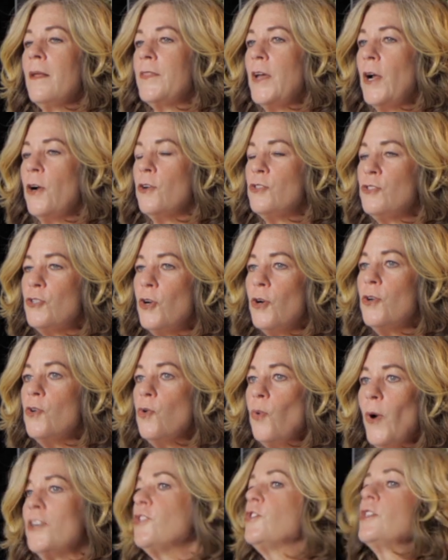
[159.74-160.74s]
there are certain
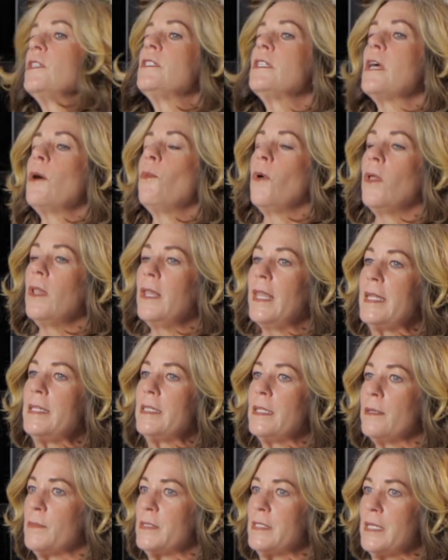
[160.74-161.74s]
questions that will
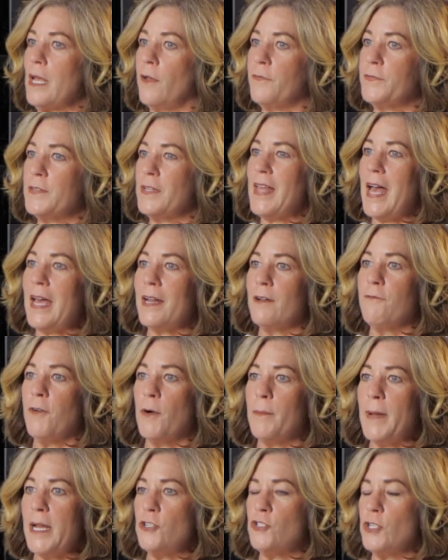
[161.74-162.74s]
lend themselves to that
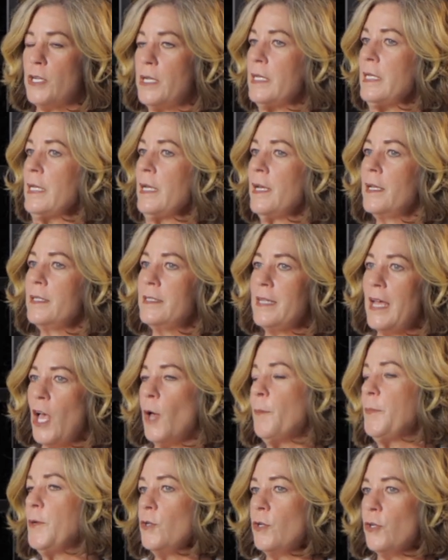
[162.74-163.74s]
information to
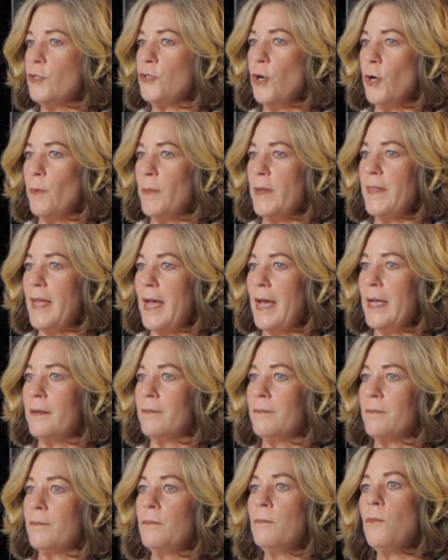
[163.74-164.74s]
help you determine that
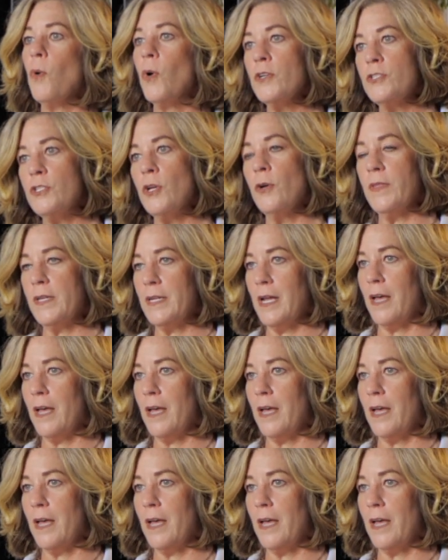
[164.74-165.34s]
more so than